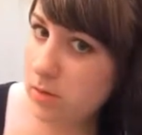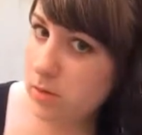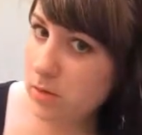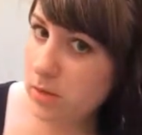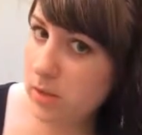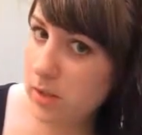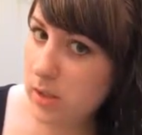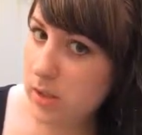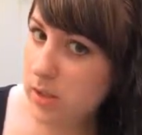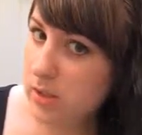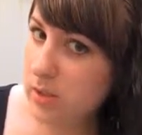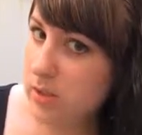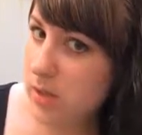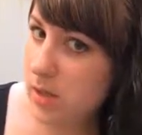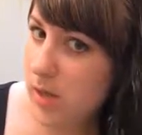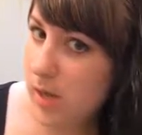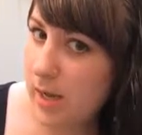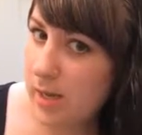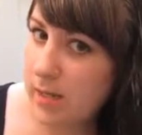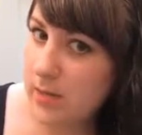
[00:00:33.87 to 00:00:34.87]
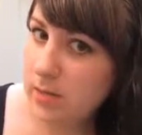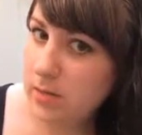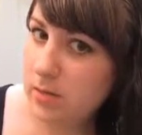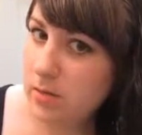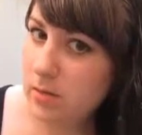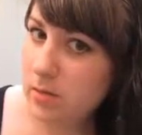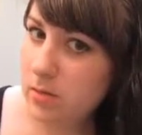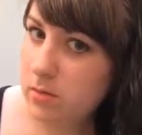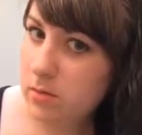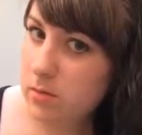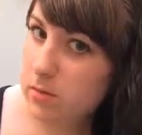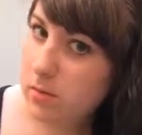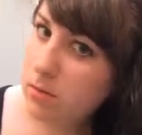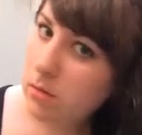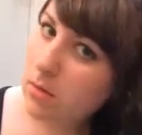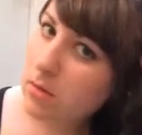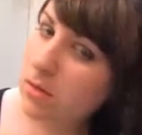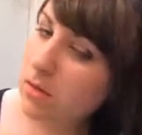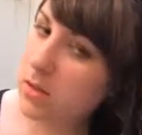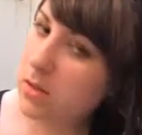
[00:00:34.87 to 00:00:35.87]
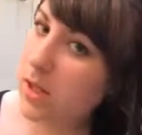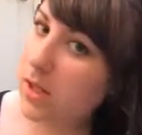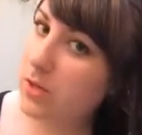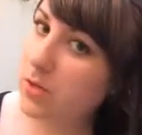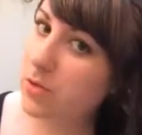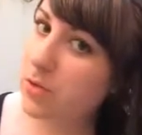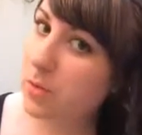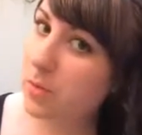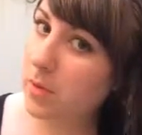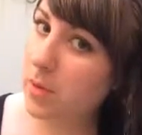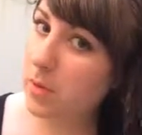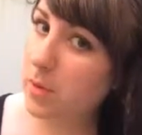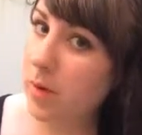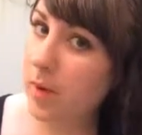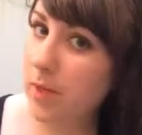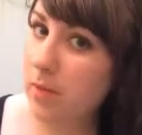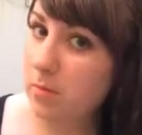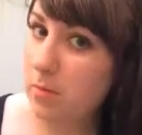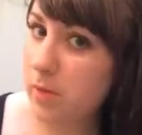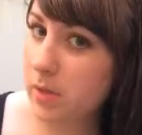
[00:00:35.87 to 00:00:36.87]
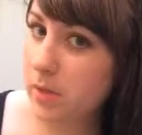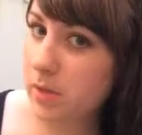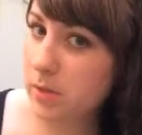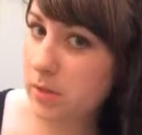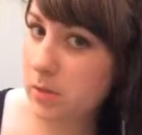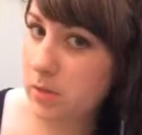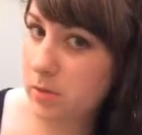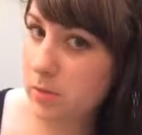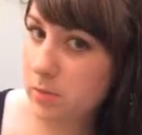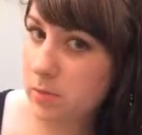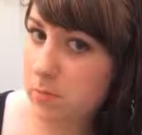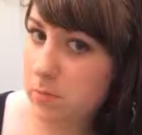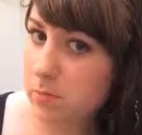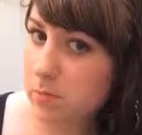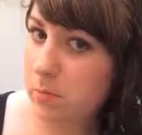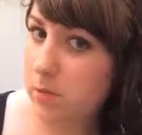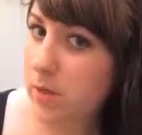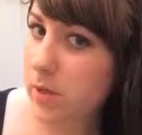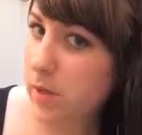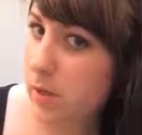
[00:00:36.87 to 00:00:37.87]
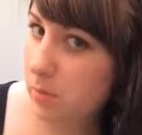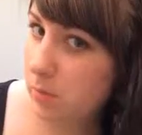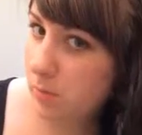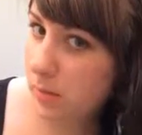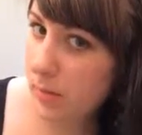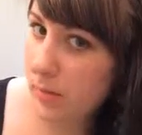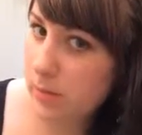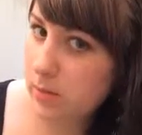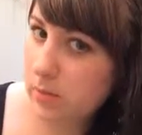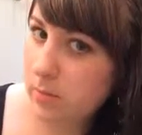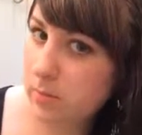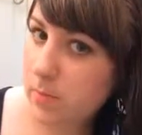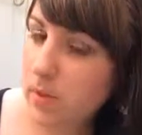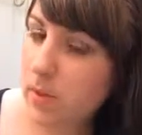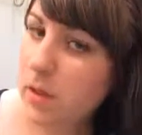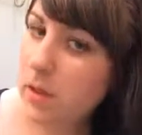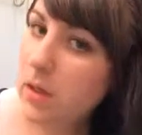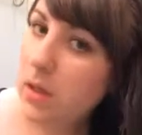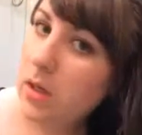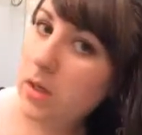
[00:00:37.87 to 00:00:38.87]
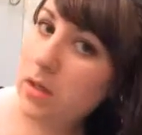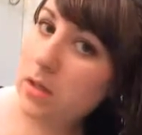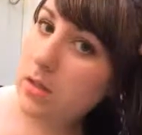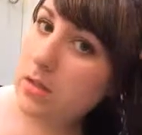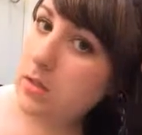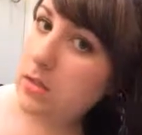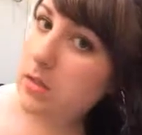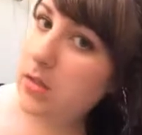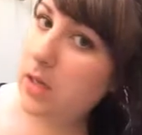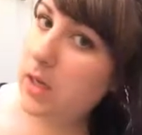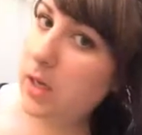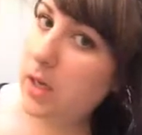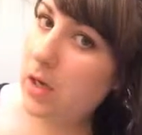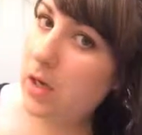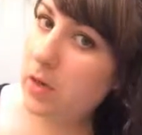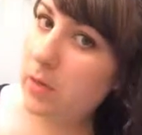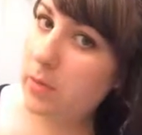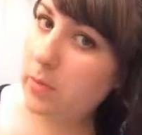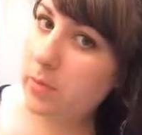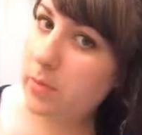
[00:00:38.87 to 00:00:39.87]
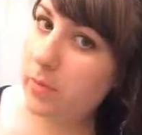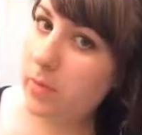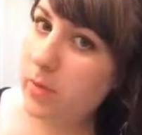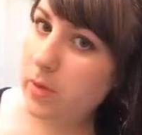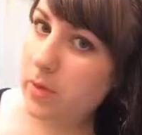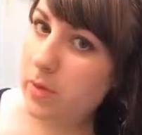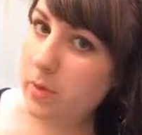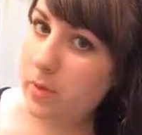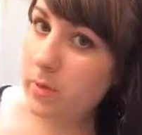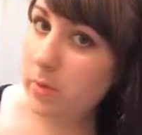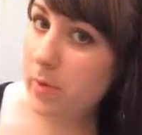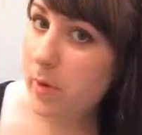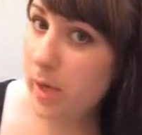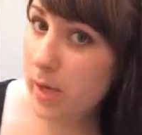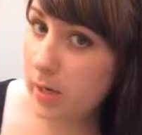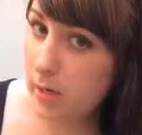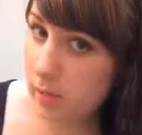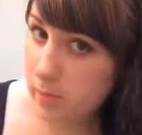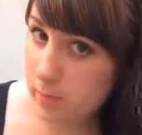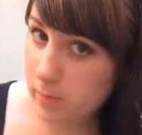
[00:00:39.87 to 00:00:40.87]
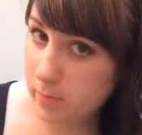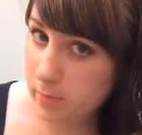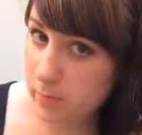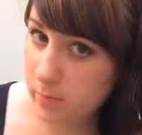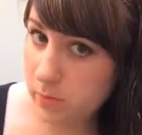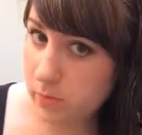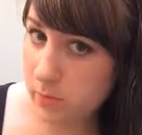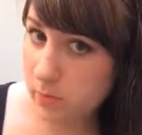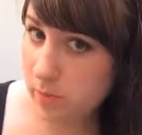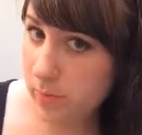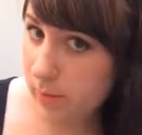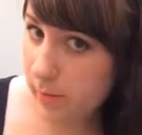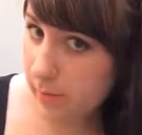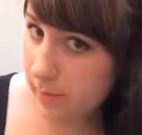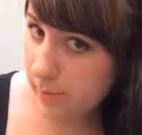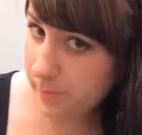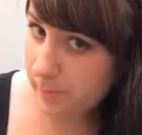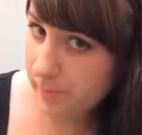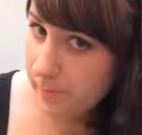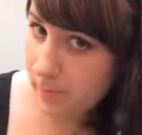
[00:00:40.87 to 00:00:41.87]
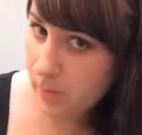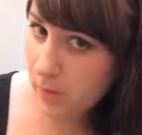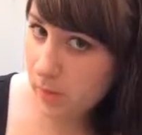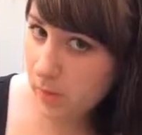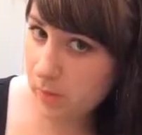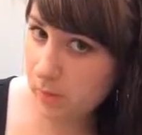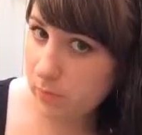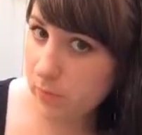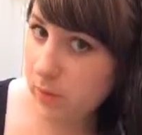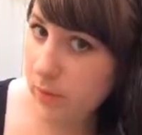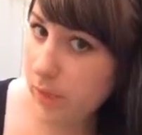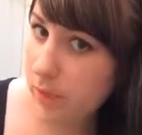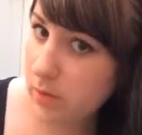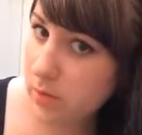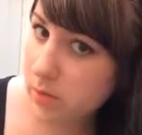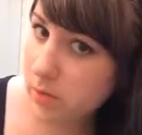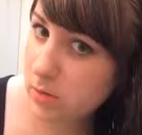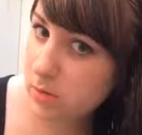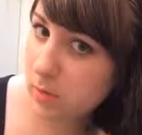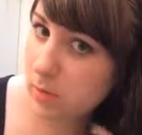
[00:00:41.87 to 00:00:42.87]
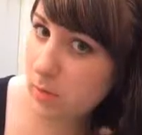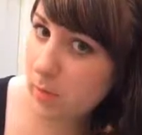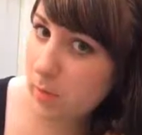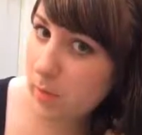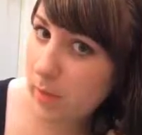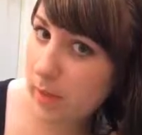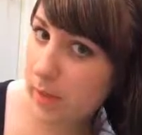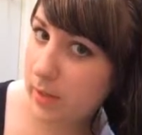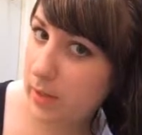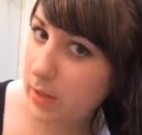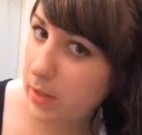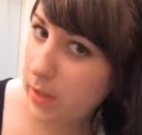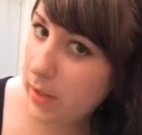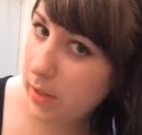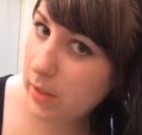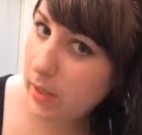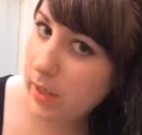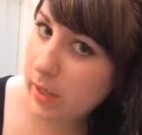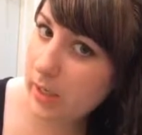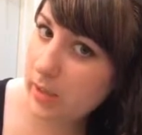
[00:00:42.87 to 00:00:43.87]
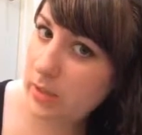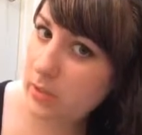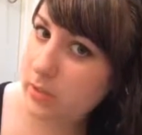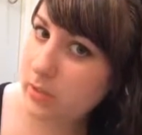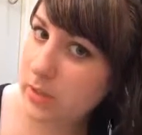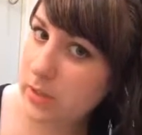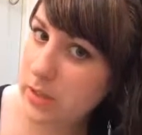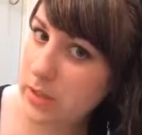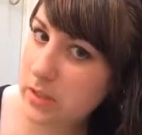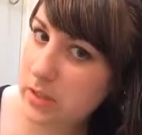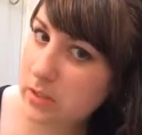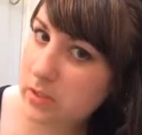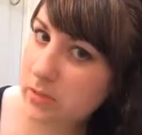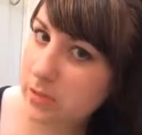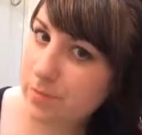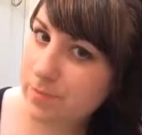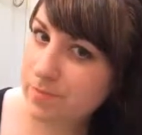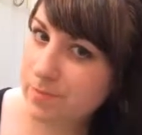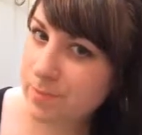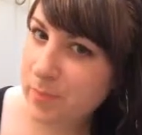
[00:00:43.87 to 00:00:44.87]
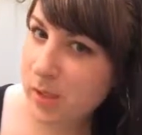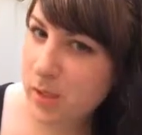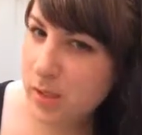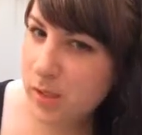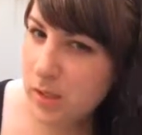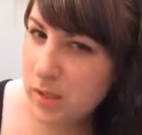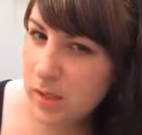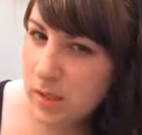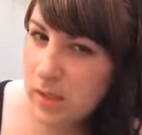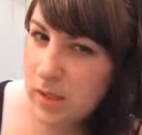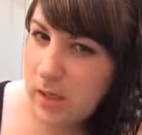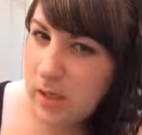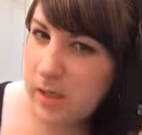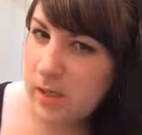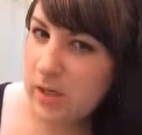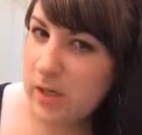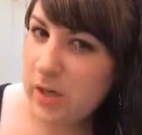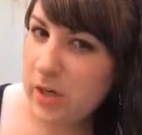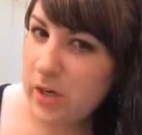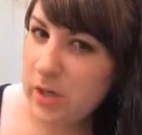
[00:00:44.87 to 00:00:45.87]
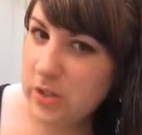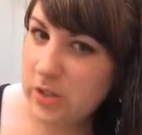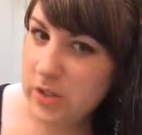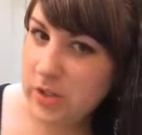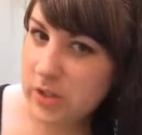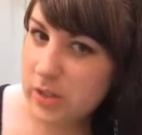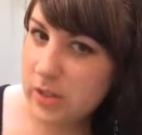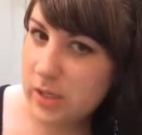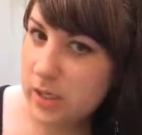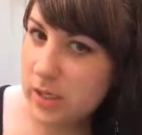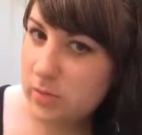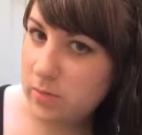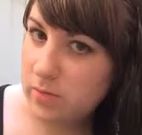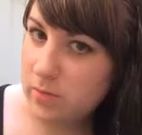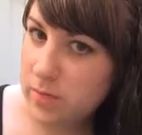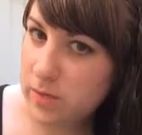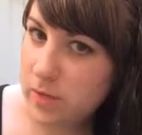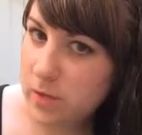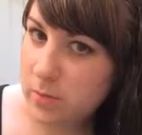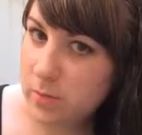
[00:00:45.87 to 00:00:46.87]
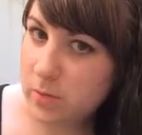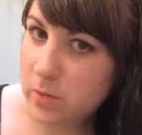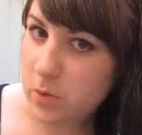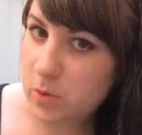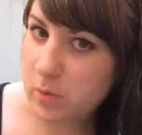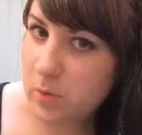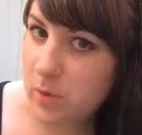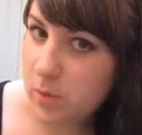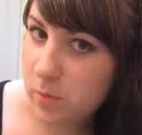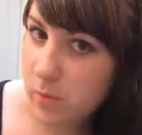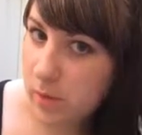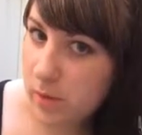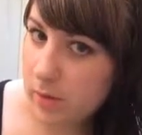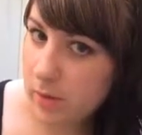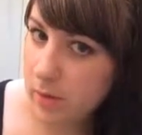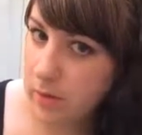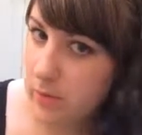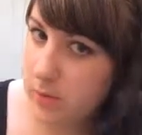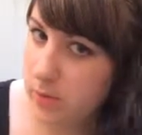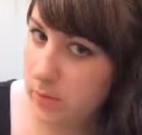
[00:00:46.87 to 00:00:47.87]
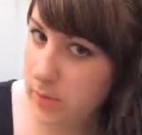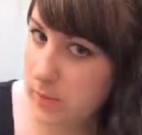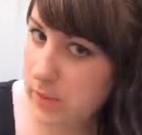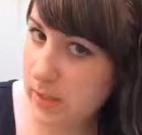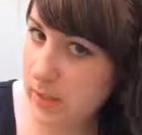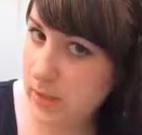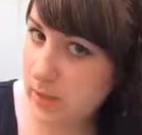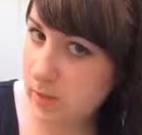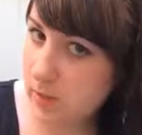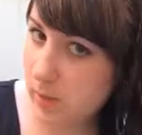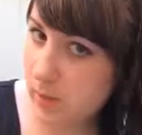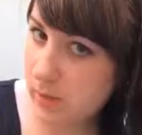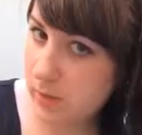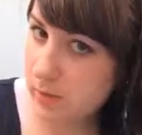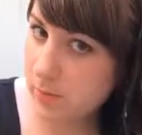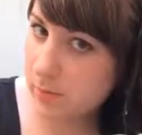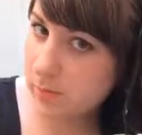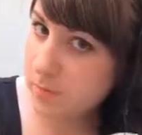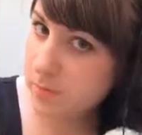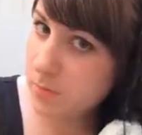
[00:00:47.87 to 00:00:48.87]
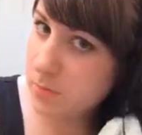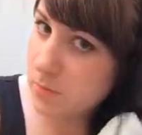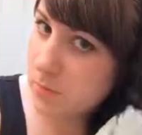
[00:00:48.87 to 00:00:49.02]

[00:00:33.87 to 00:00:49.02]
So then it's not dripping wet, but it's still pretty wet. This is going to help your product absorb better. If your hair is a little bit wet, your hair kind of is still, I think your hair is just kind of still absorbing the water, so it takes a while,